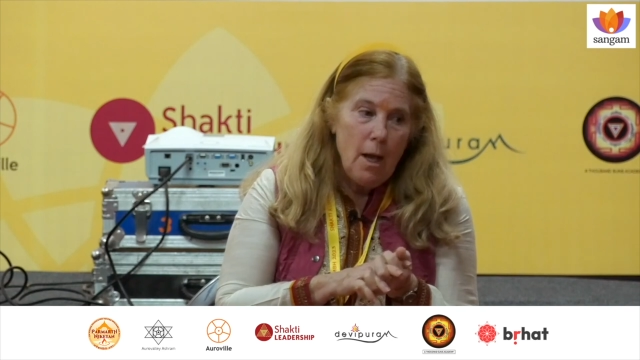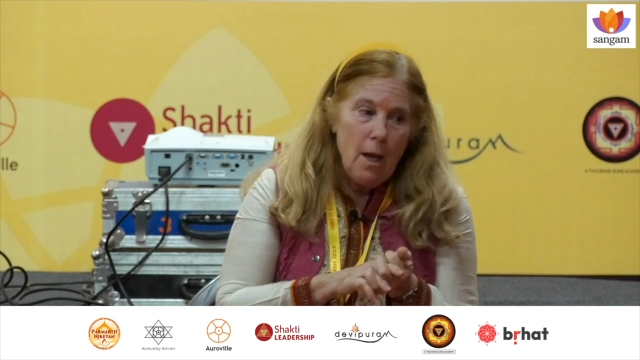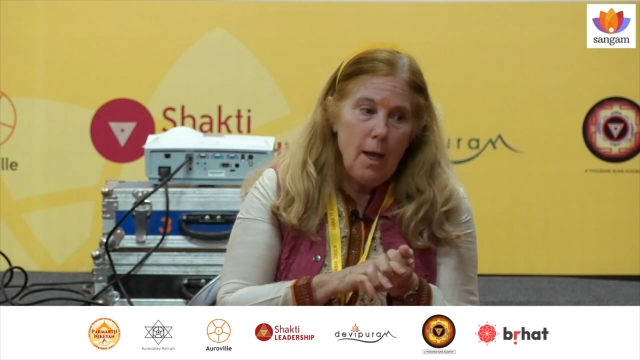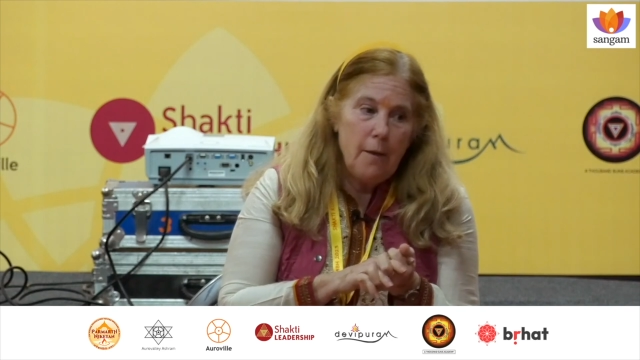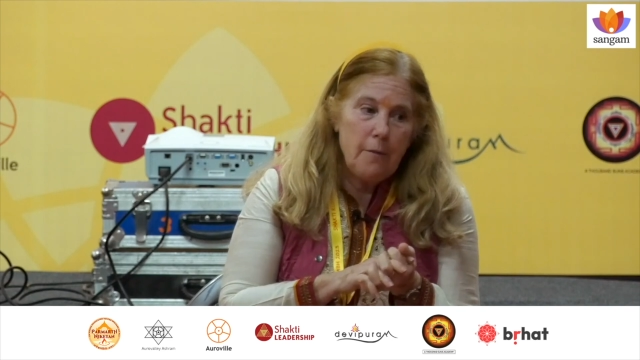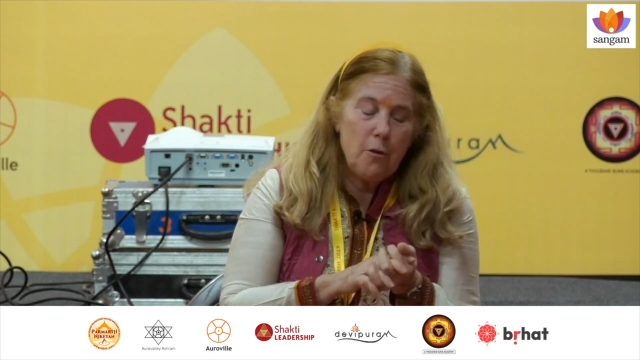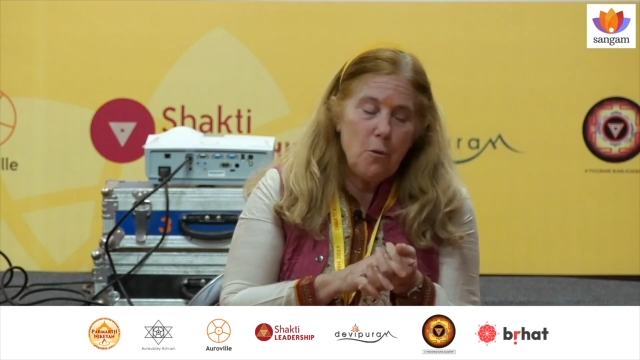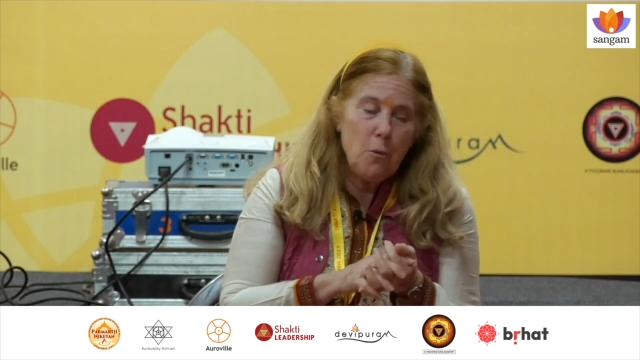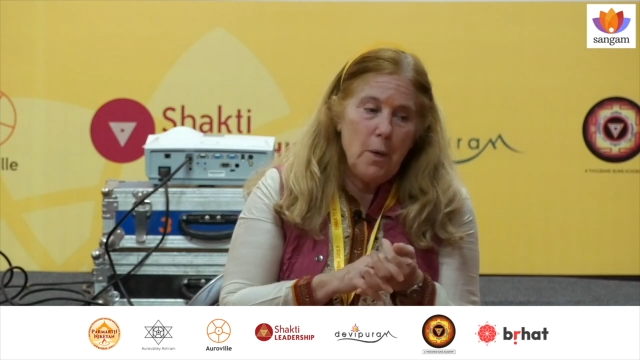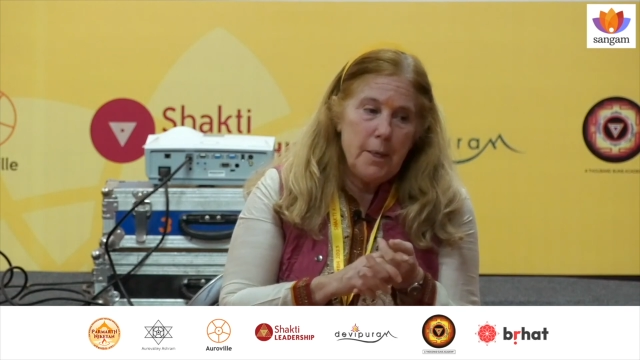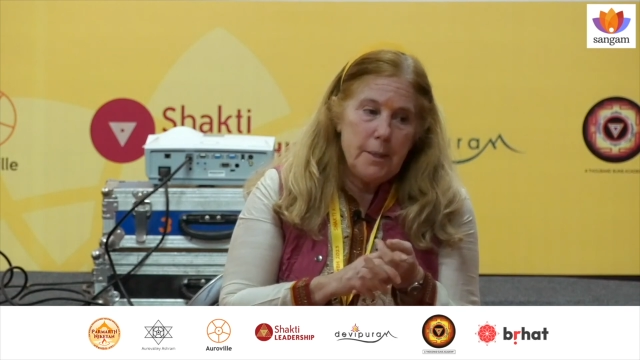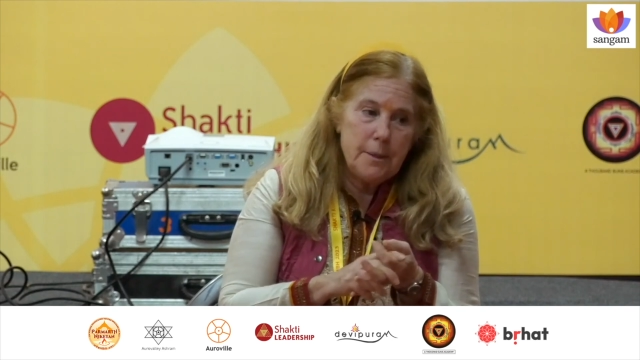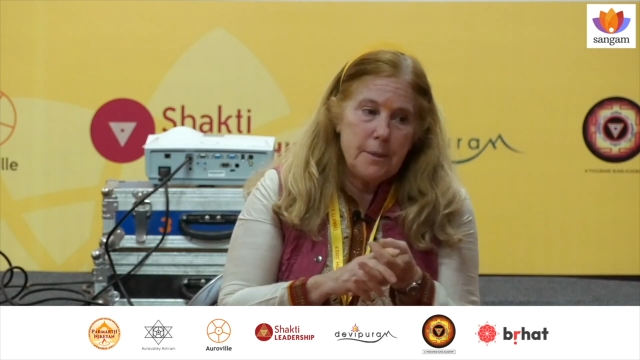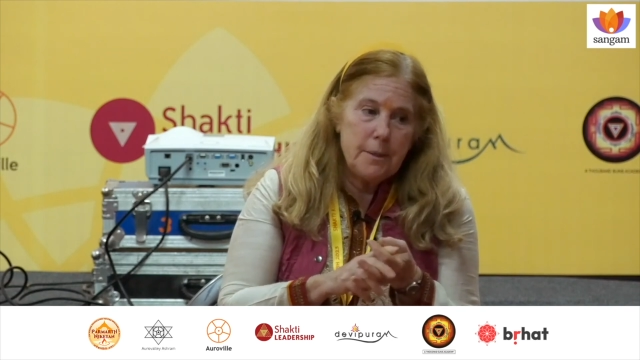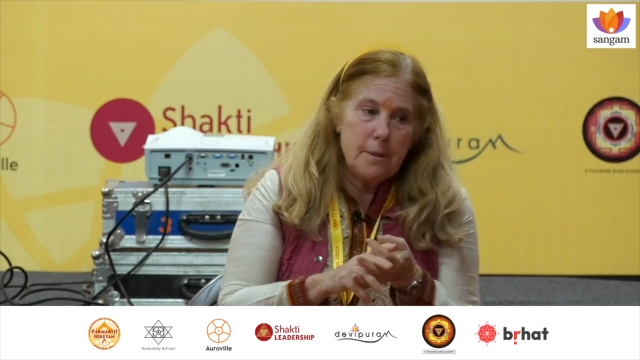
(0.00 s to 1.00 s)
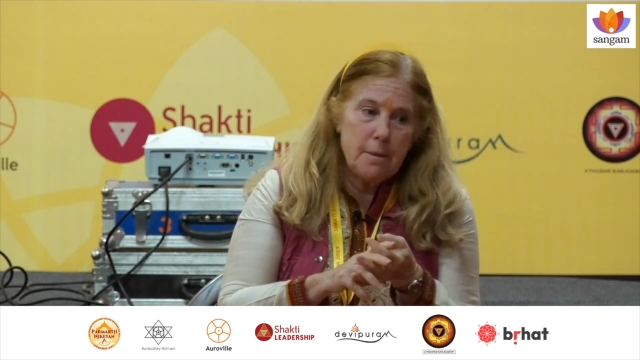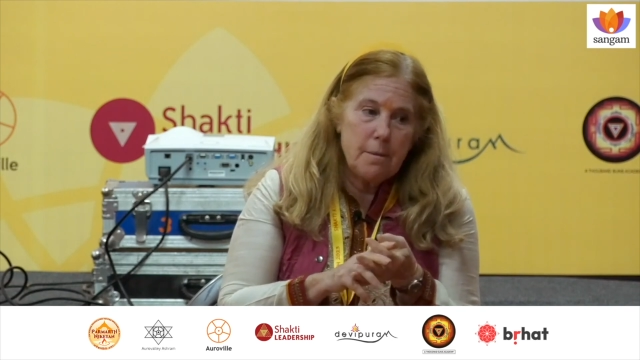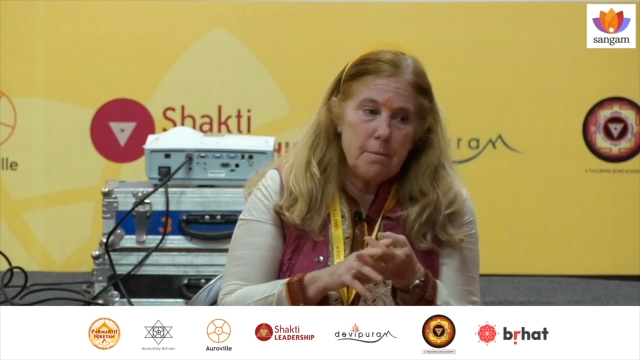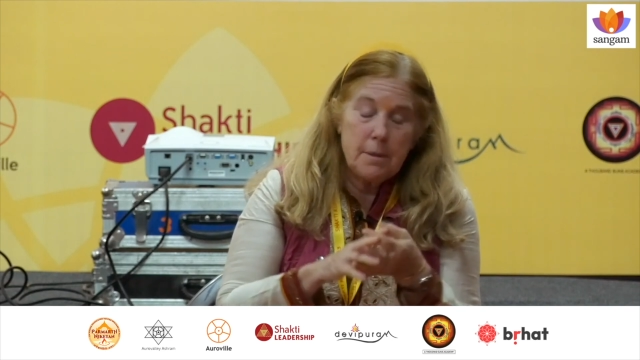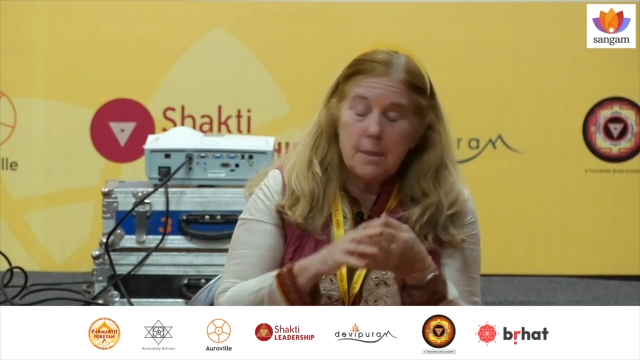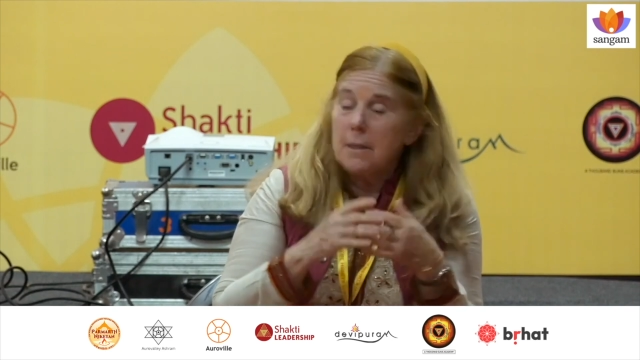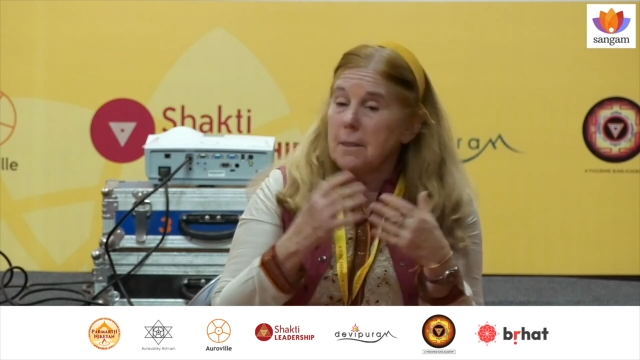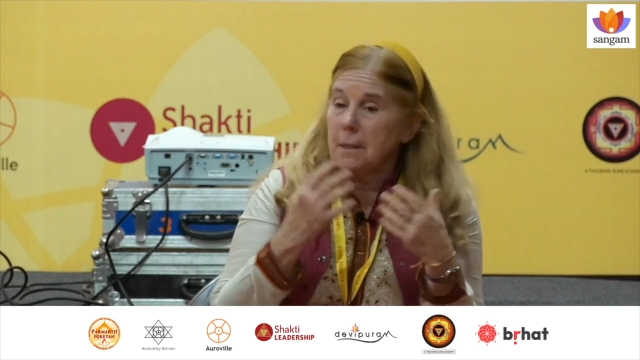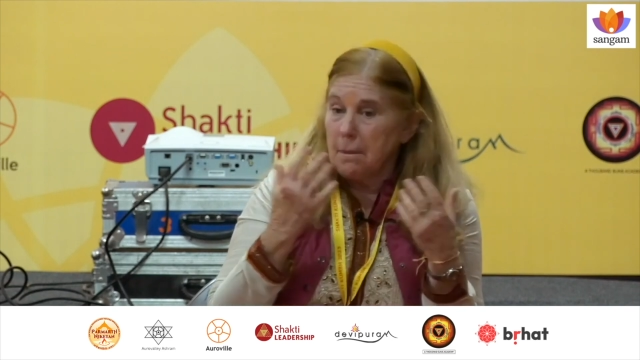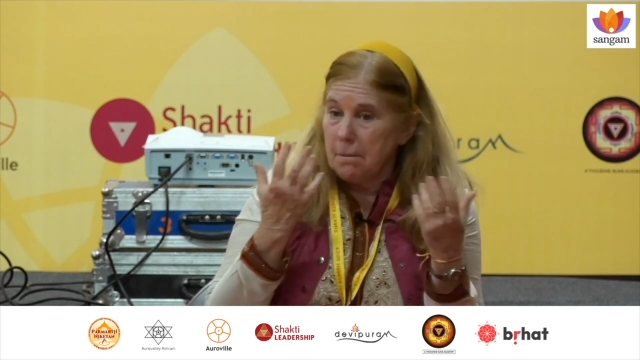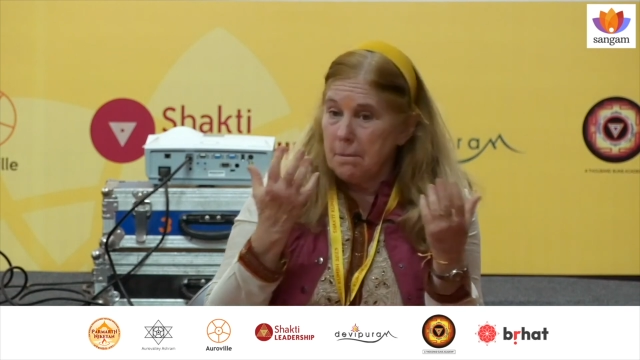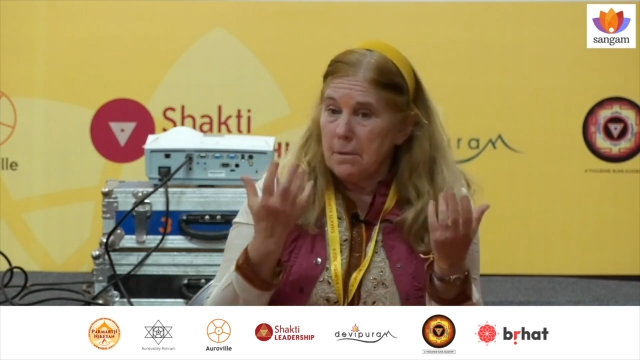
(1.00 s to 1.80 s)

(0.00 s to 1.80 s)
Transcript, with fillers: uh, there was Sita,